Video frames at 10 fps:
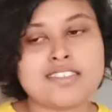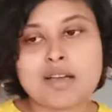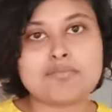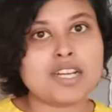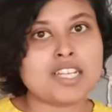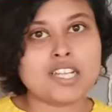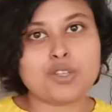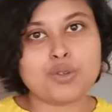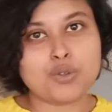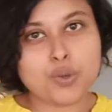somebody
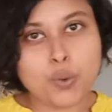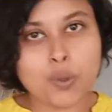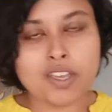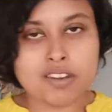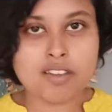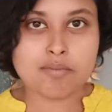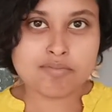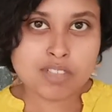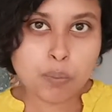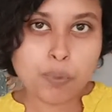to do it
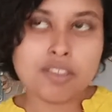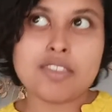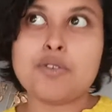with,